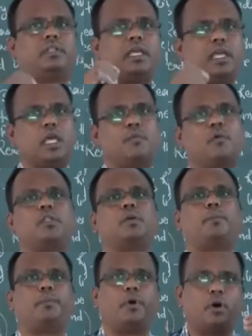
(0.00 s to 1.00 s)
think about
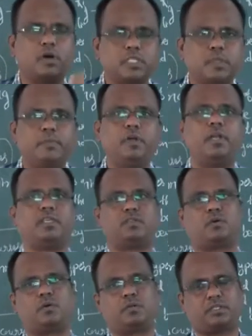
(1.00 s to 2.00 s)
the possible
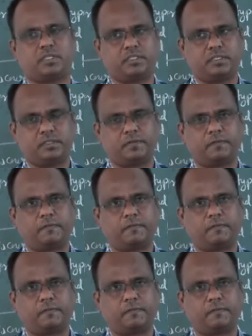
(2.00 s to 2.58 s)
discourses.